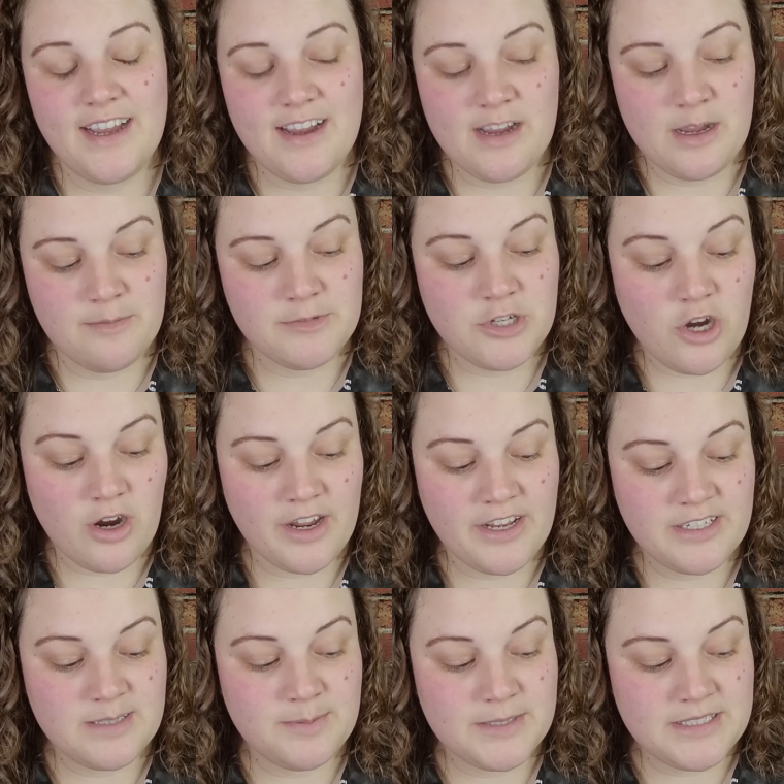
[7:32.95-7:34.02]
um,
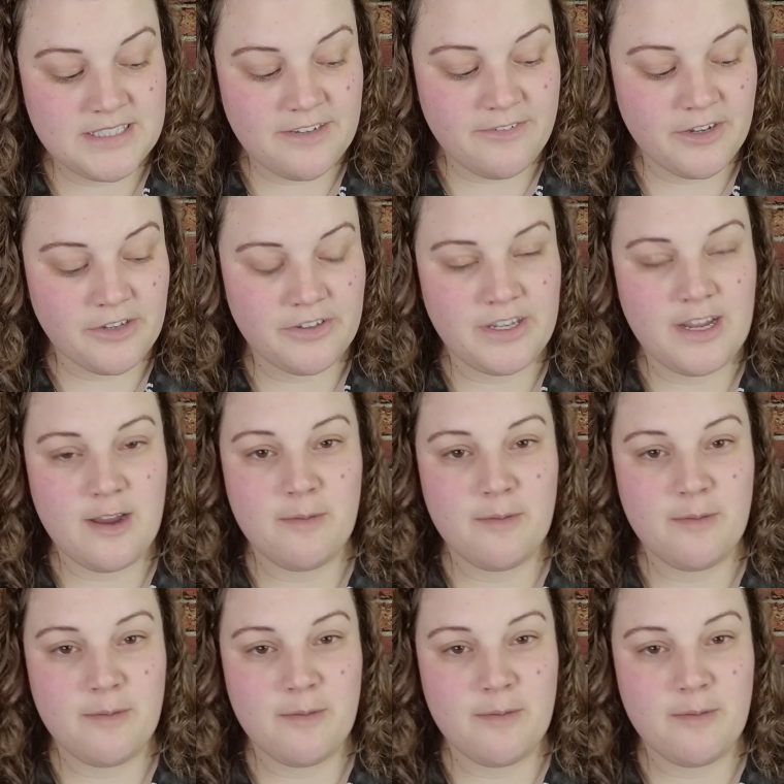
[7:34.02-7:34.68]
talking specifically